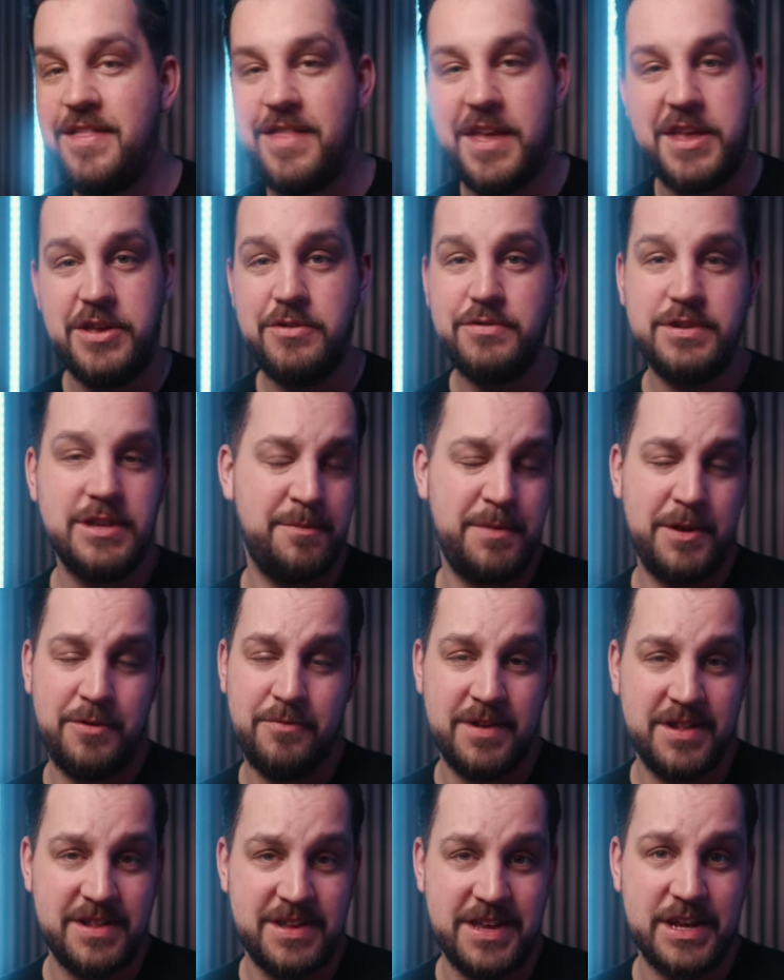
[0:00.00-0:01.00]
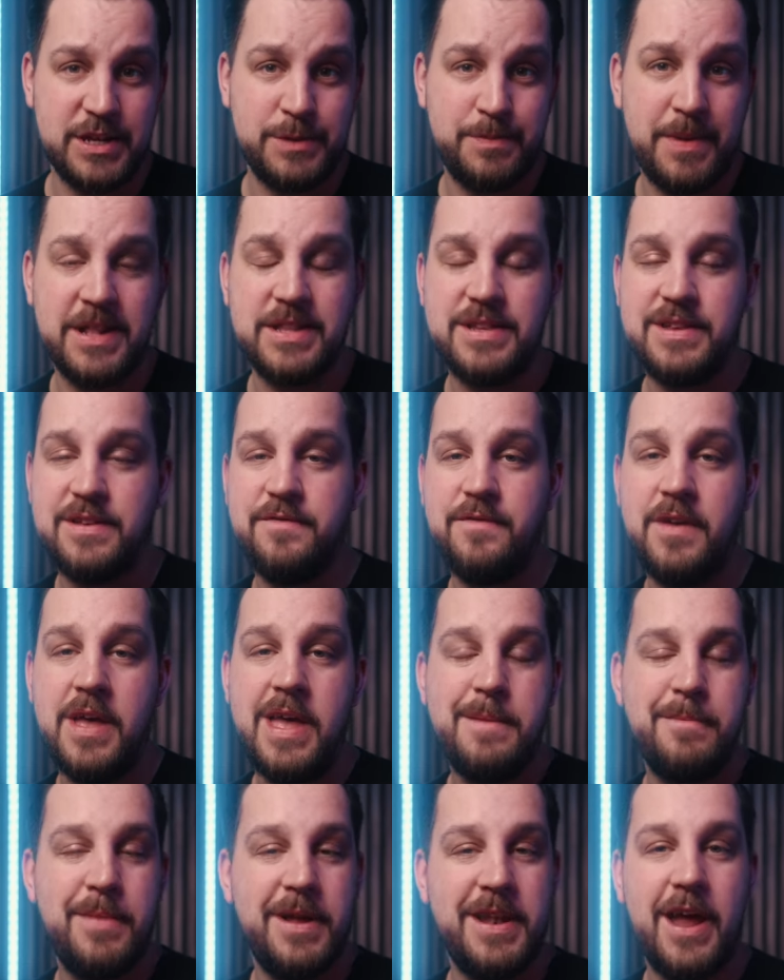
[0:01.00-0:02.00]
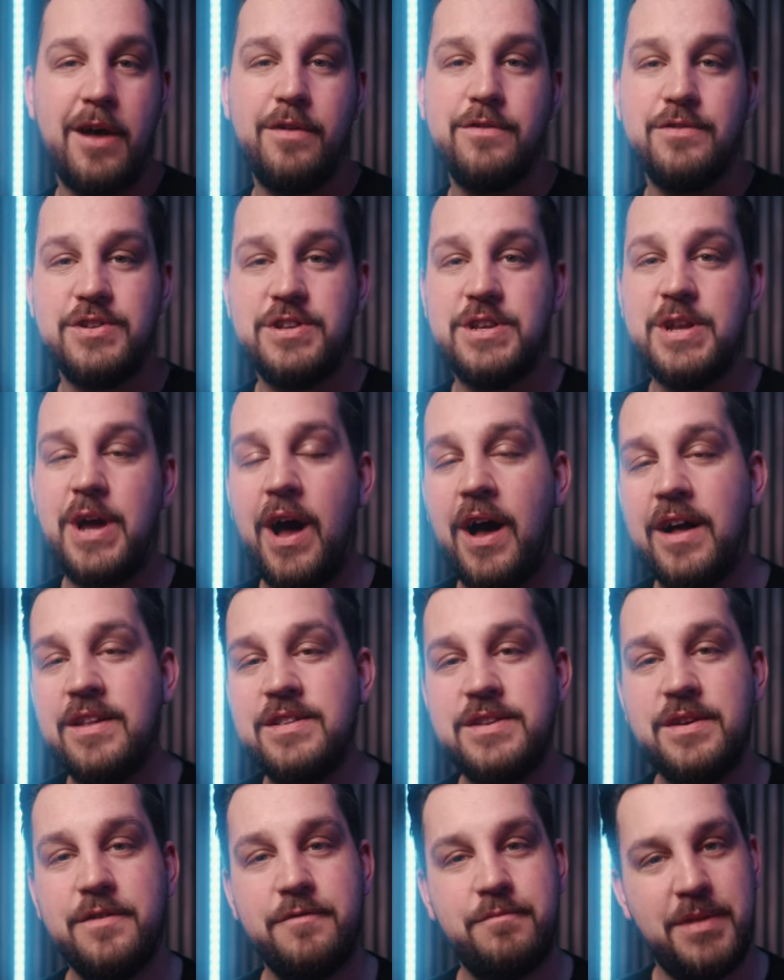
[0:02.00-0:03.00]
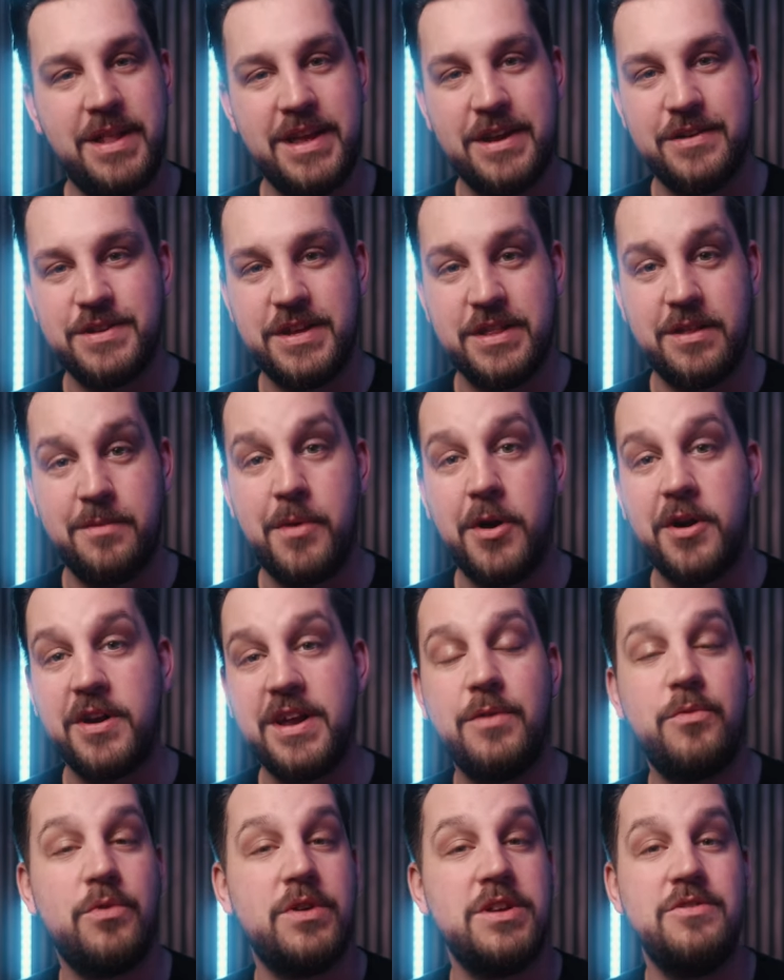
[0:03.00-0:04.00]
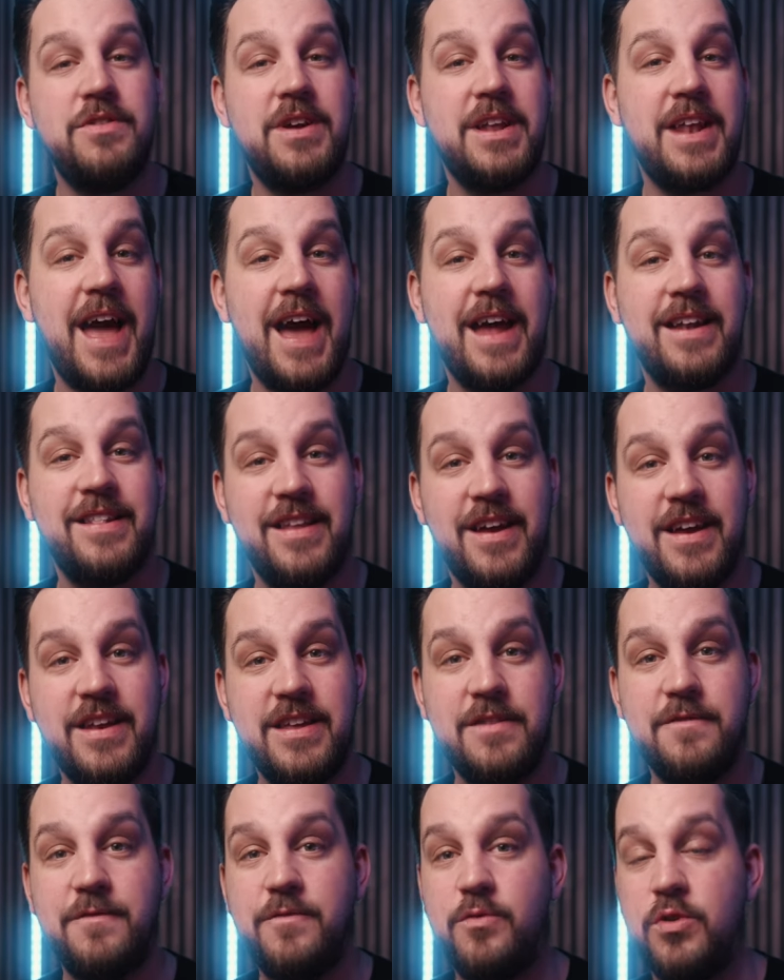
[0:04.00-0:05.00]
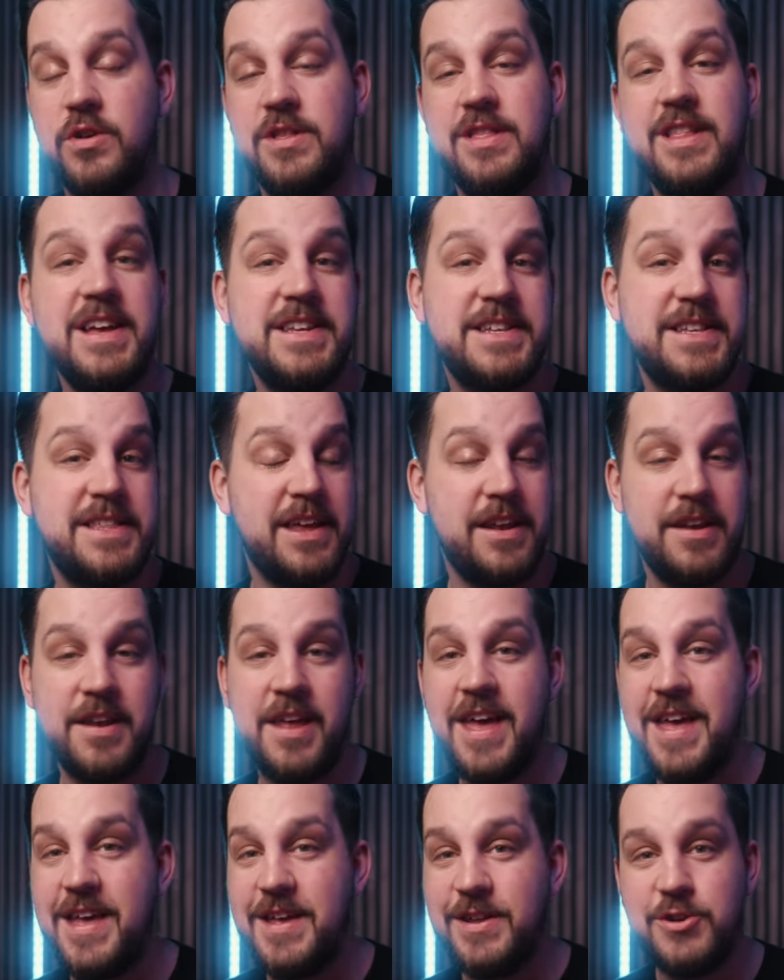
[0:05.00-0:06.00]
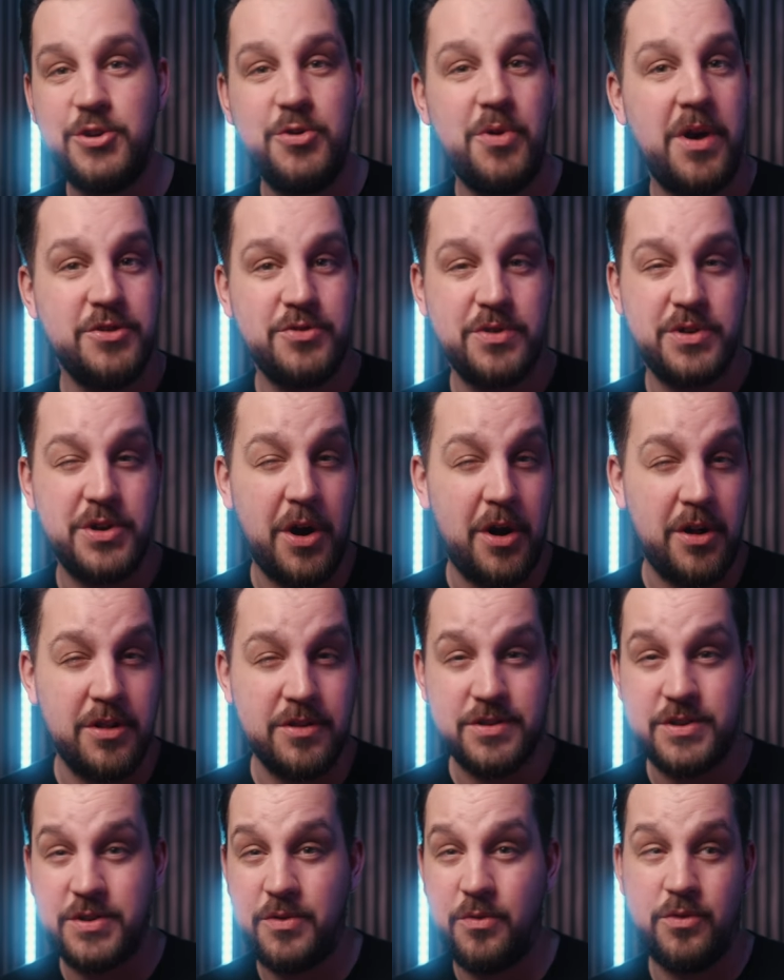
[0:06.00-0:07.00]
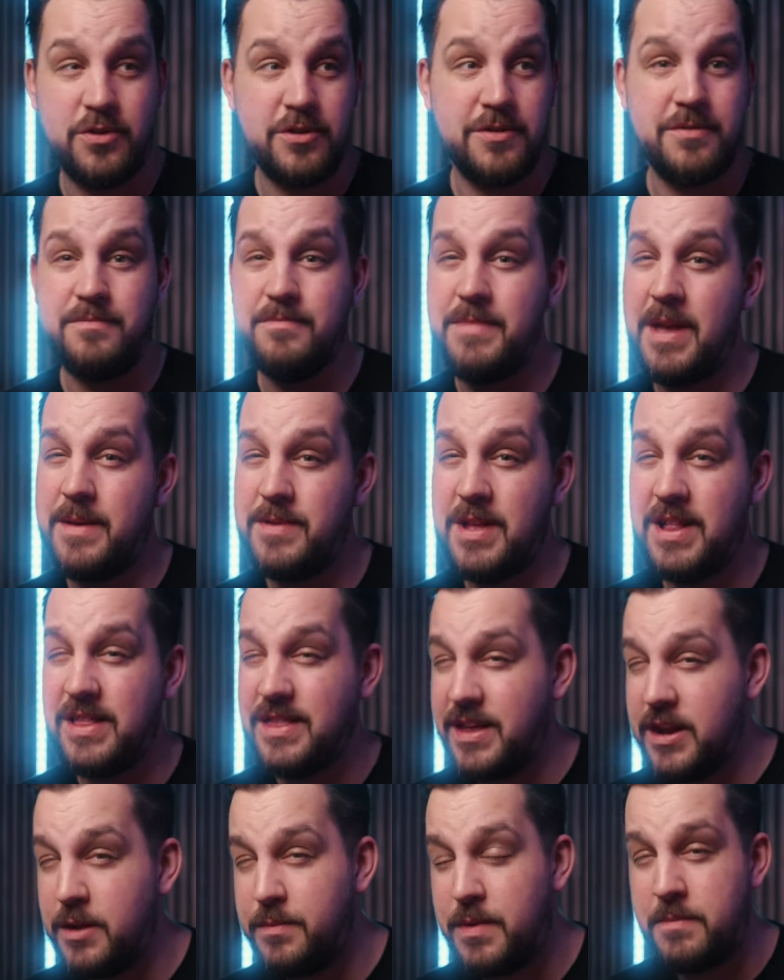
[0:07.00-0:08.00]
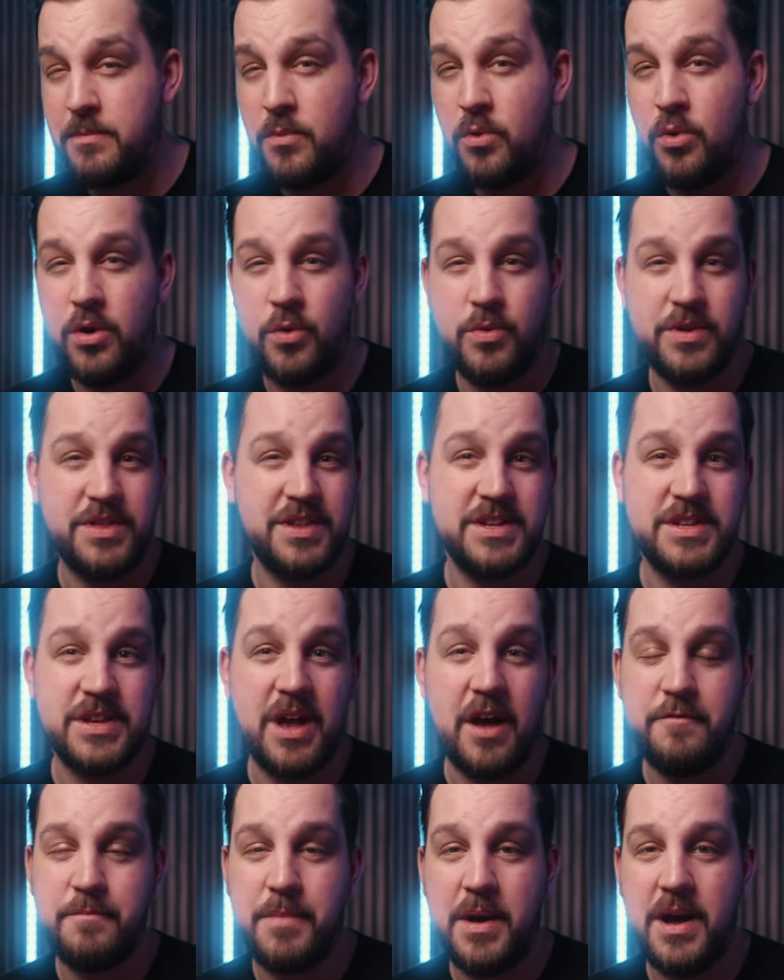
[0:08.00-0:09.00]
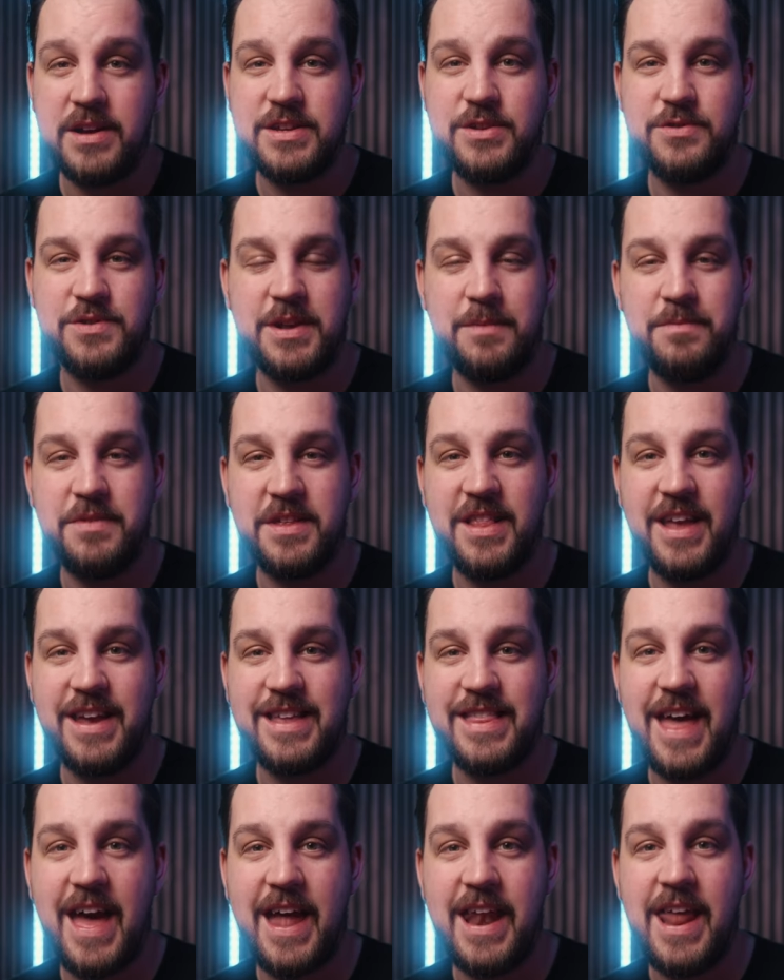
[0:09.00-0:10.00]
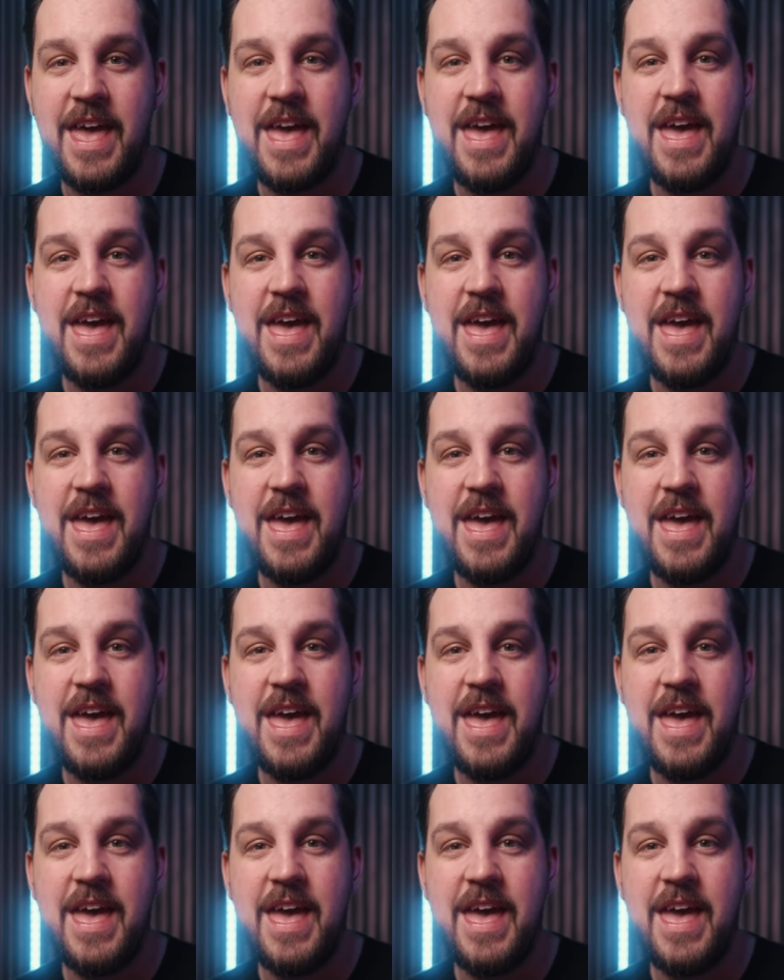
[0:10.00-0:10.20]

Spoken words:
They used to be really expensive, but now there's tons of players in the market where you can add lighting for less than $200 or maybe a little bit more with a softbox or something like that.